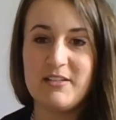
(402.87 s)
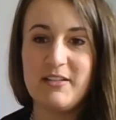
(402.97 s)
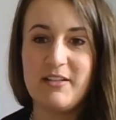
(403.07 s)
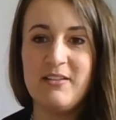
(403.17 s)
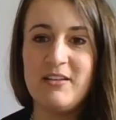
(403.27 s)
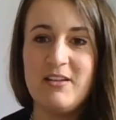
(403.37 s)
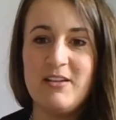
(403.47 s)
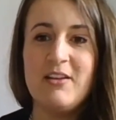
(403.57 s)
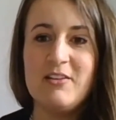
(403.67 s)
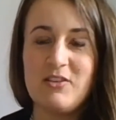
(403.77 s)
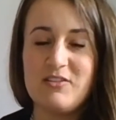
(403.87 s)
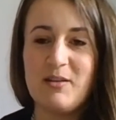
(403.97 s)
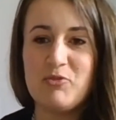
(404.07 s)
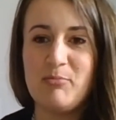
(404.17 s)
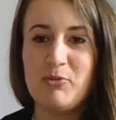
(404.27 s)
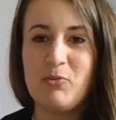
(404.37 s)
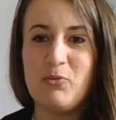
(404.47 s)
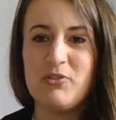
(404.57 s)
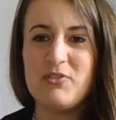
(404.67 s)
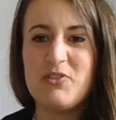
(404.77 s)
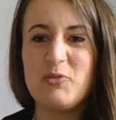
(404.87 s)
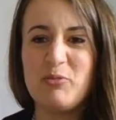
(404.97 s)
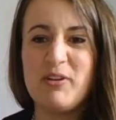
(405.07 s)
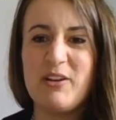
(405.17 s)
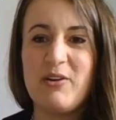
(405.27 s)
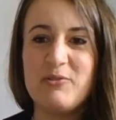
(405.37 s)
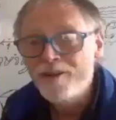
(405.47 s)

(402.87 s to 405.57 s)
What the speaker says: So the subtropical water is still pretty cold.